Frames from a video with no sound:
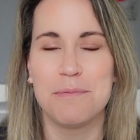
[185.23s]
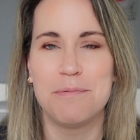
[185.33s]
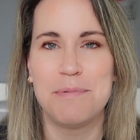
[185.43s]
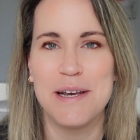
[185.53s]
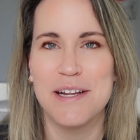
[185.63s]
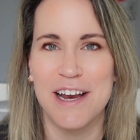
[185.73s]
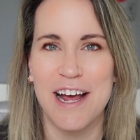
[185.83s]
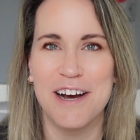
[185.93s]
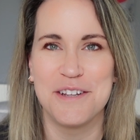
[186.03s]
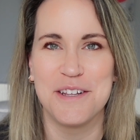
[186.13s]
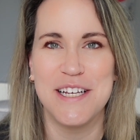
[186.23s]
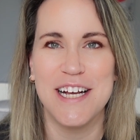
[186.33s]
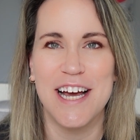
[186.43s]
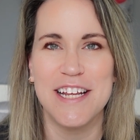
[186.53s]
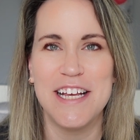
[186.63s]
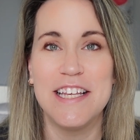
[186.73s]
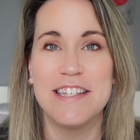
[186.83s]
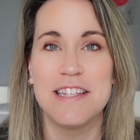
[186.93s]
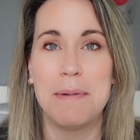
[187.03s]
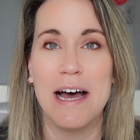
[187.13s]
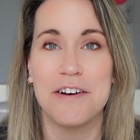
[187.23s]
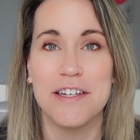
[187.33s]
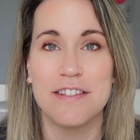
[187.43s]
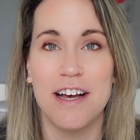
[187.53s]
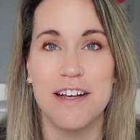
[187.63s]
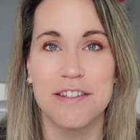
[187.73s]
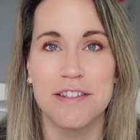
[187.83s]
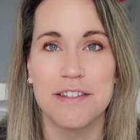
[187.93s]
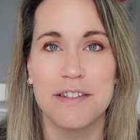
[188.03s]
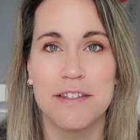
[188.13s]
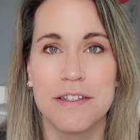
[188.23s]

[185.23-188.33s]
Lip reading: depending on how you're looking at it, is the battery size.